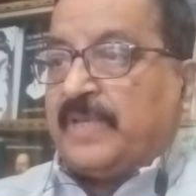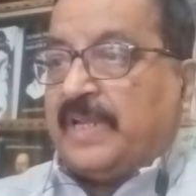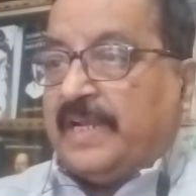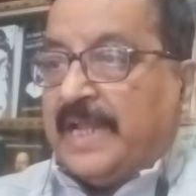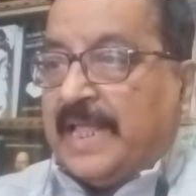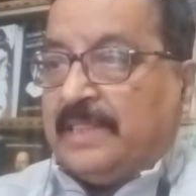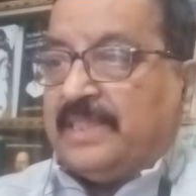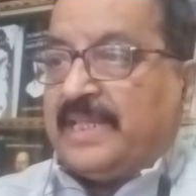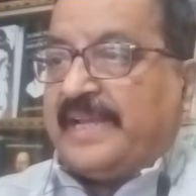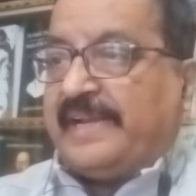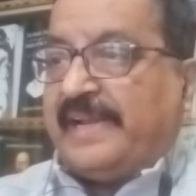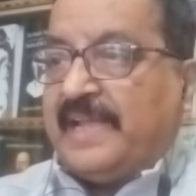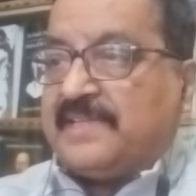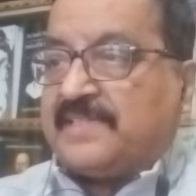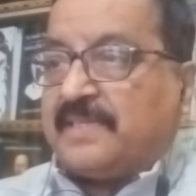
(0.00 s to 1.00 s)

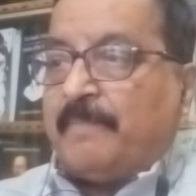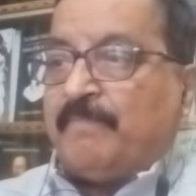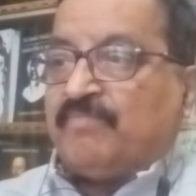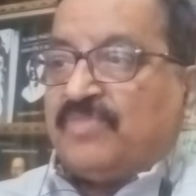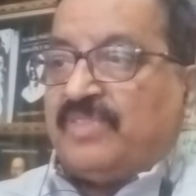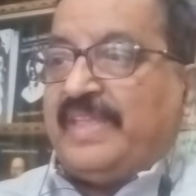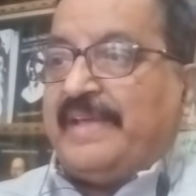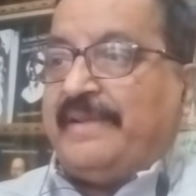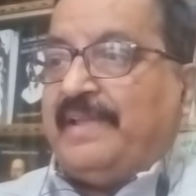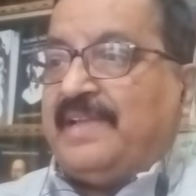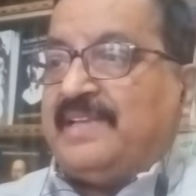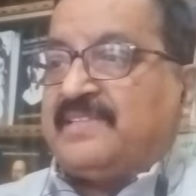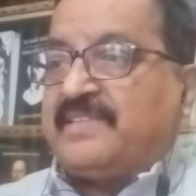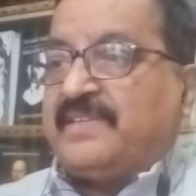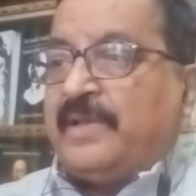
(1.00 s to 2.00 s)
Nonetheless, there
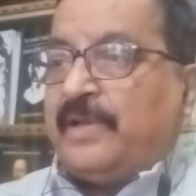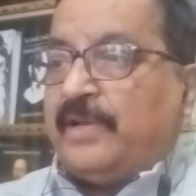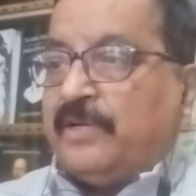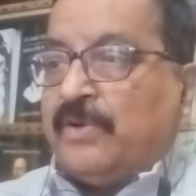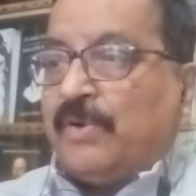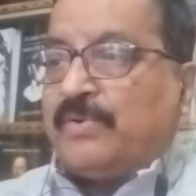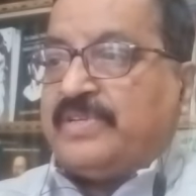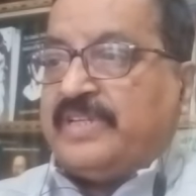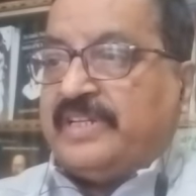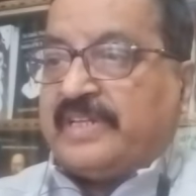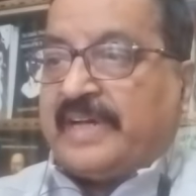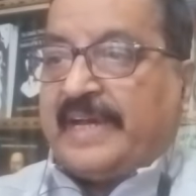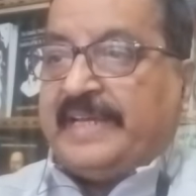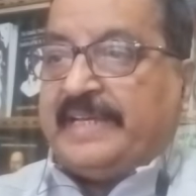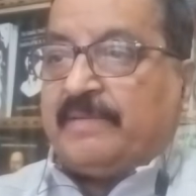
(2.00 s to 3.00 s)
is no
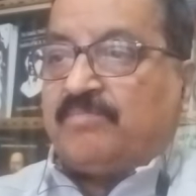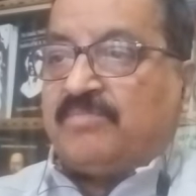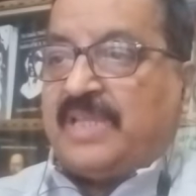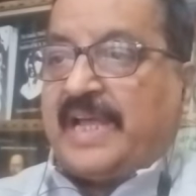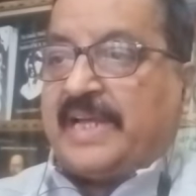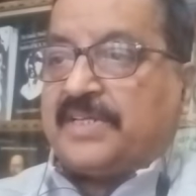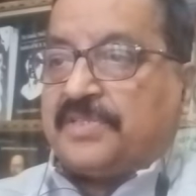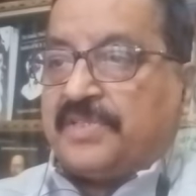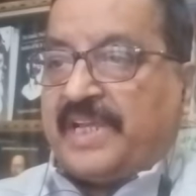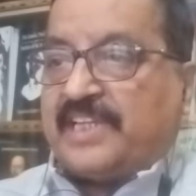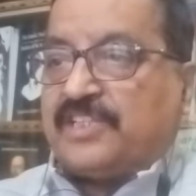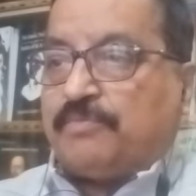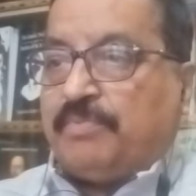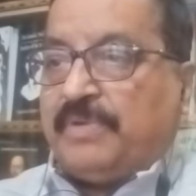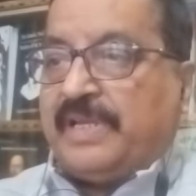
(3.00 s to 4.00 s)
denying that
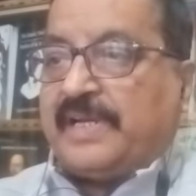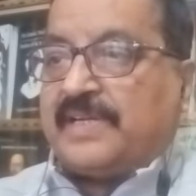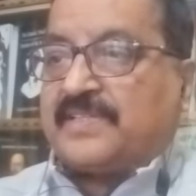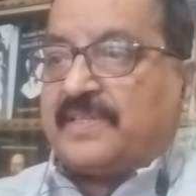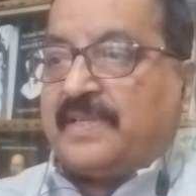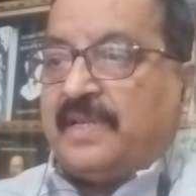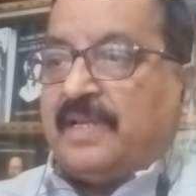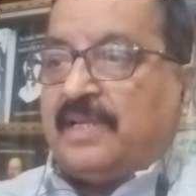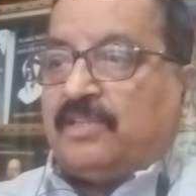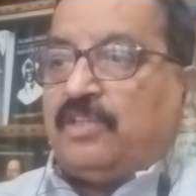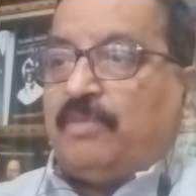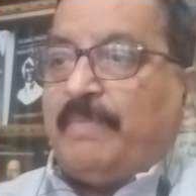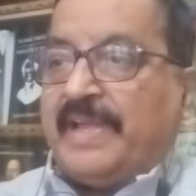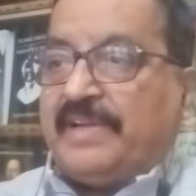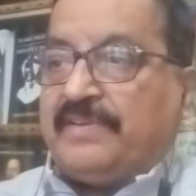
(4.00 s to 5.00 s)
Shakespeare's
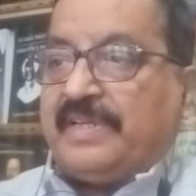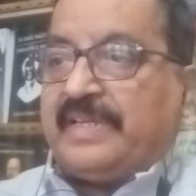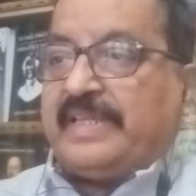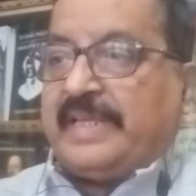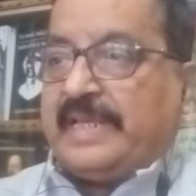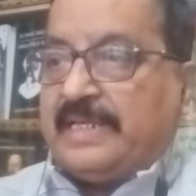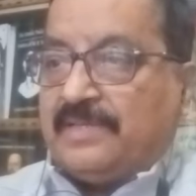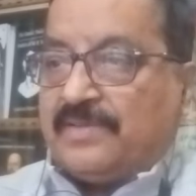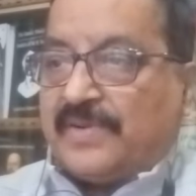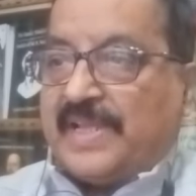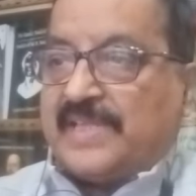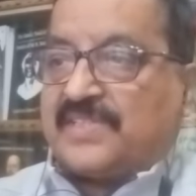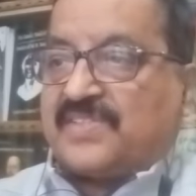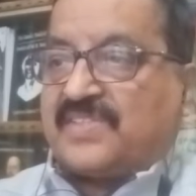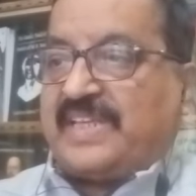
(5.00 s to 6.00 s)
thematic
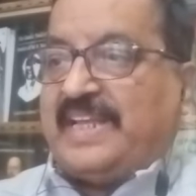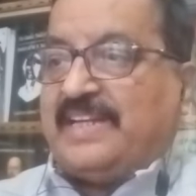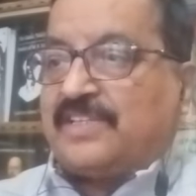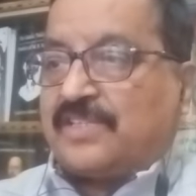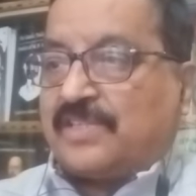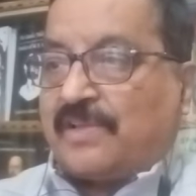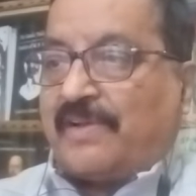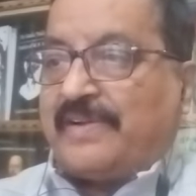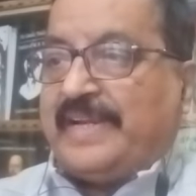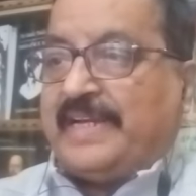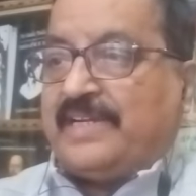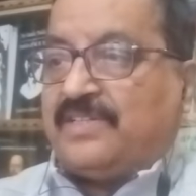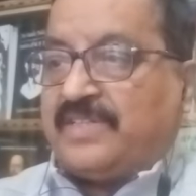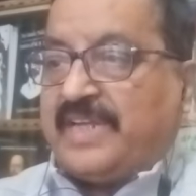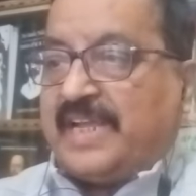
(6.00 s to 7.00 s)
interest in
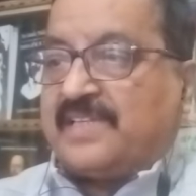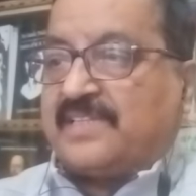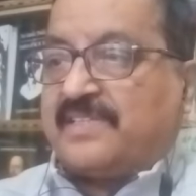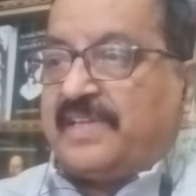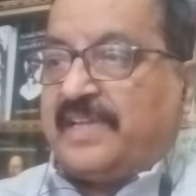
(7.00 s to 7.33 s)
sonnet takes